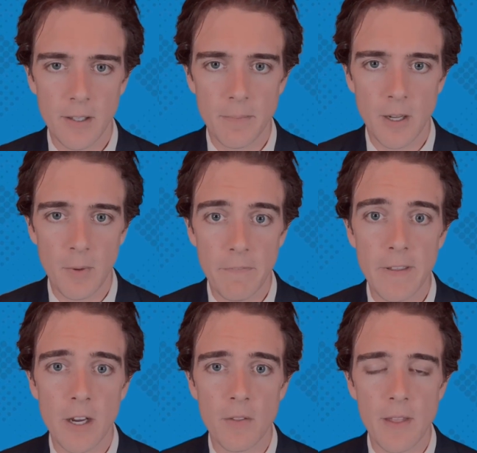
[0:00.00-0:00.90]
but we
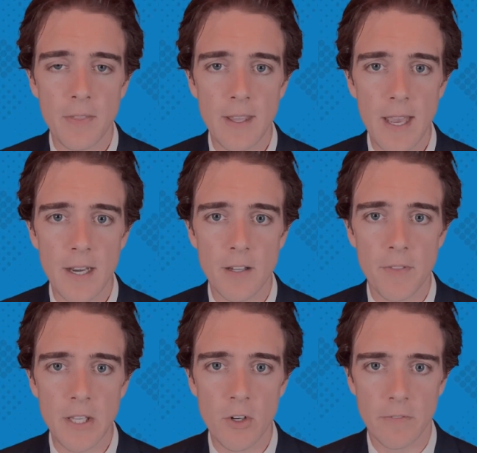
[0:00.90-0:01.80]
figure that the end of the
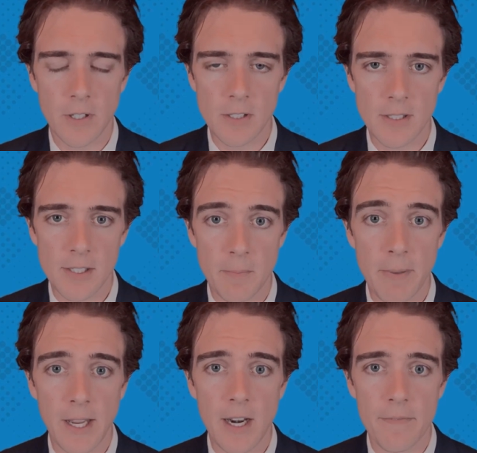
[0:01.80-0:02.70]
universe is a
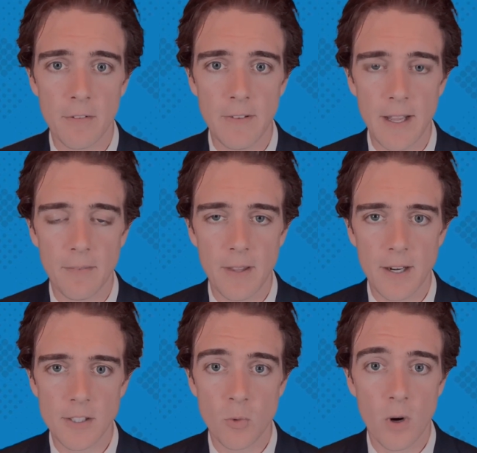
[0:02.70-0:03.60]
big enough event that
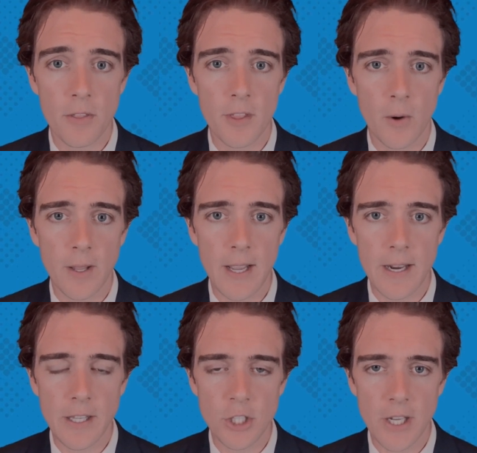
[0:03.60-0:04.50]
it's worth noting
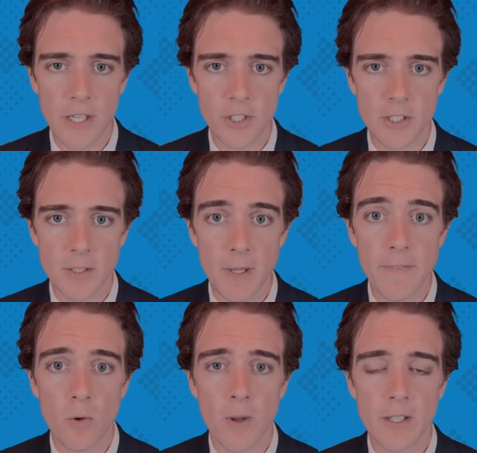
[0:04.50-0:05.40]
any changes
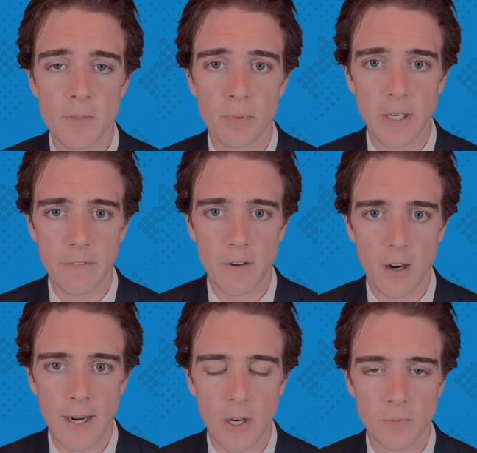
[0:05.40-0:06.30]
even when it's pretty far
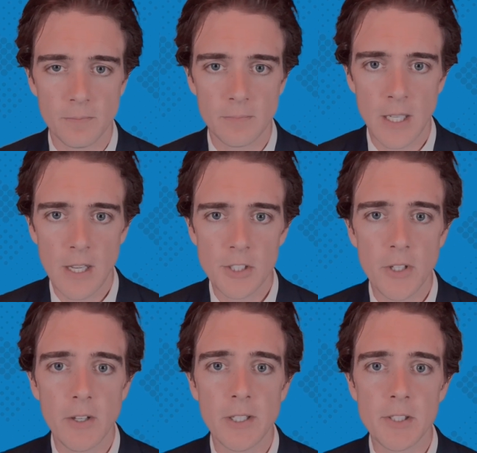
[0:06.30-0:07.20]
out. So
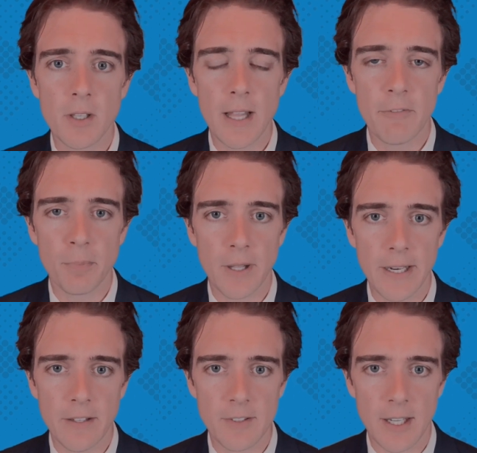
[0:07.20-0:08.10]
you do still have
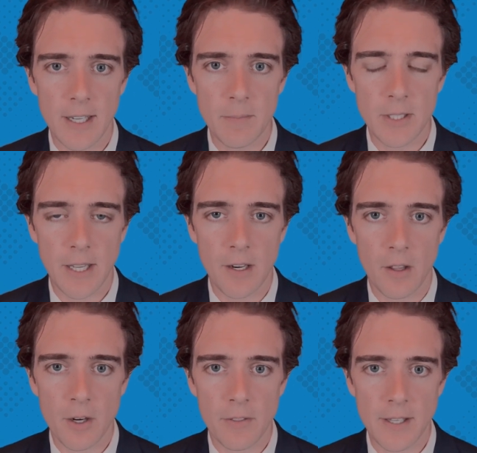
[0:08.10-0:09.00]
plenty of time to get all
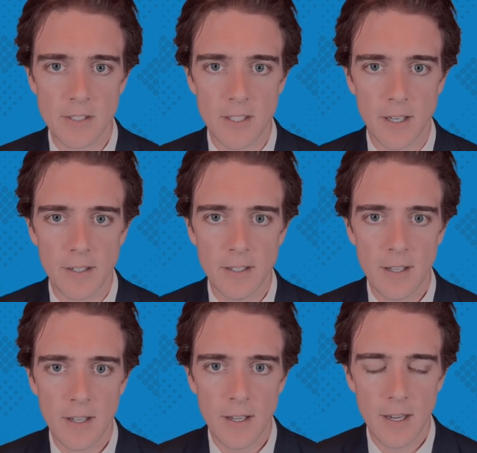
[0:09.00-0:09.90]
your things done,
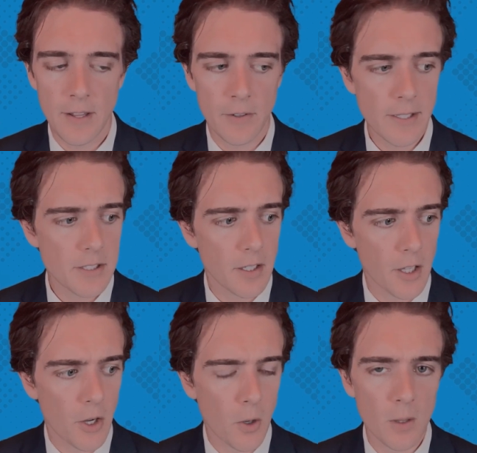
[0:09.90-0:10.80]
and there is still a
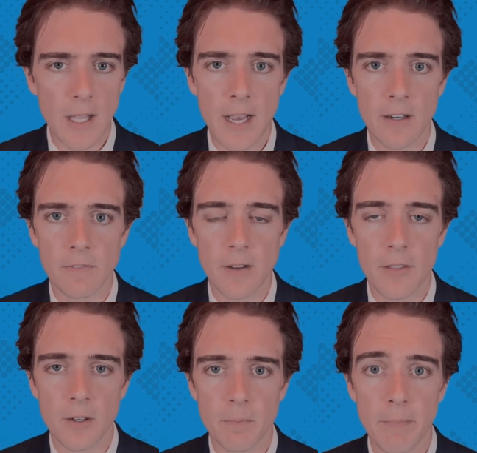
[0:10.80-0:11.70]
whole lot of
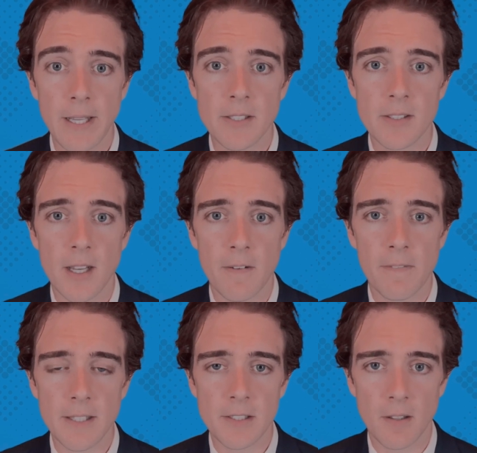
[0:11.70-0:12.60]
other big stuff
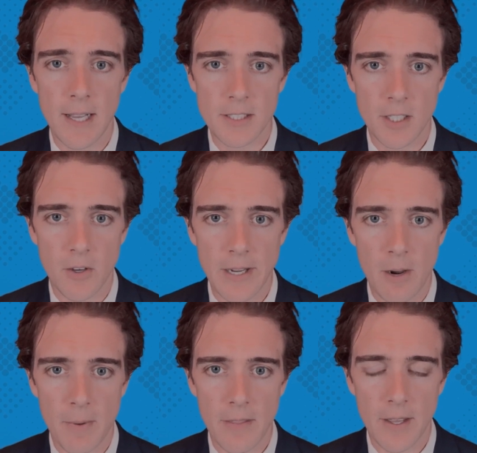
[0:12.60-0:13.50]
that still has to go down
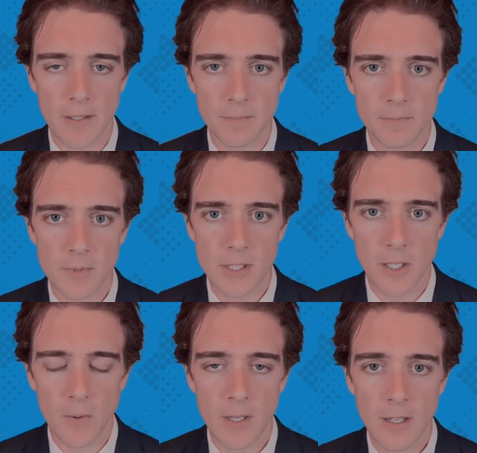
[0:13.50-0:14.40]
by then.
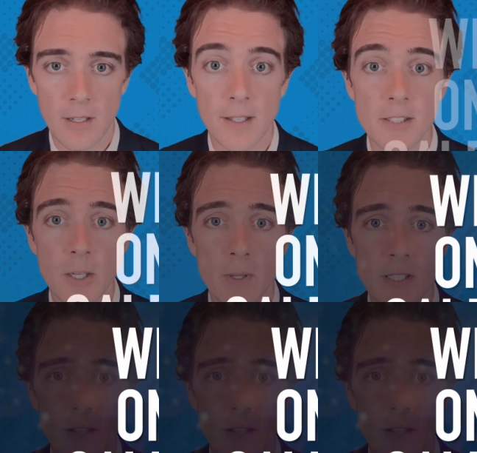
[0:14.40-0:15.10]
So let's see what's on